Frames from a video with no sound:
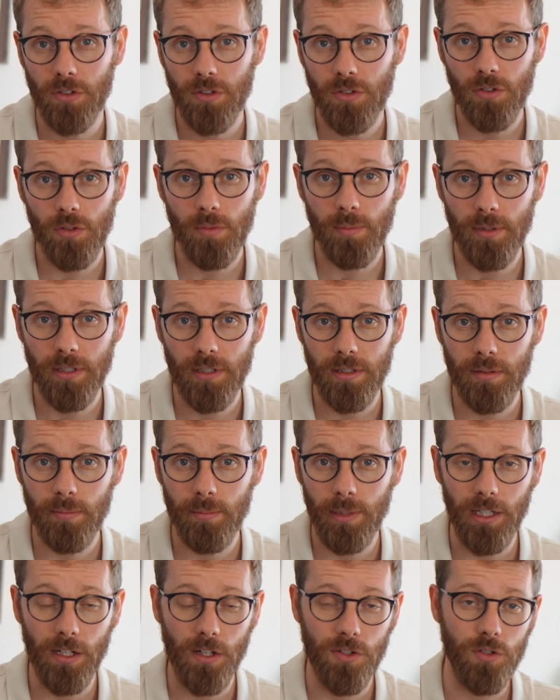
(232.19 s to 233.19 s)
stupid
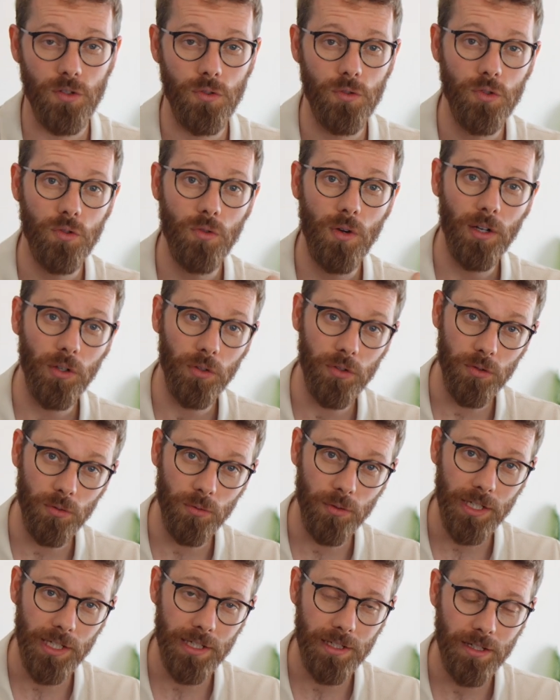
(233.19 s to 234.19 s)
because you struggle to
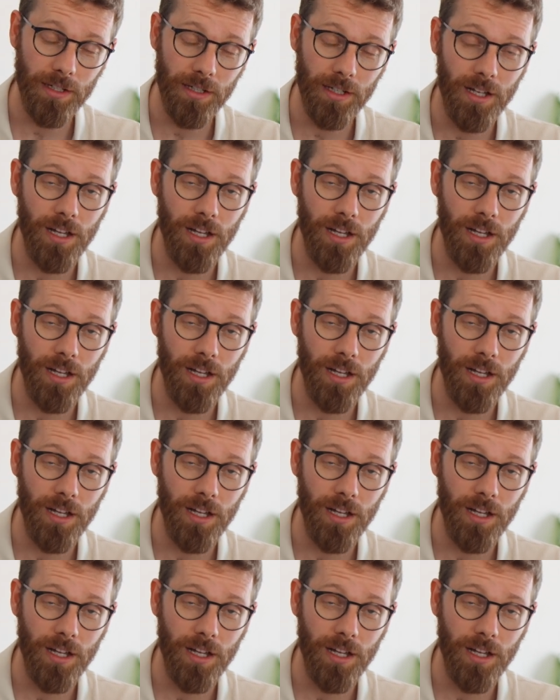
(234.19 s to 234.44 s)
read,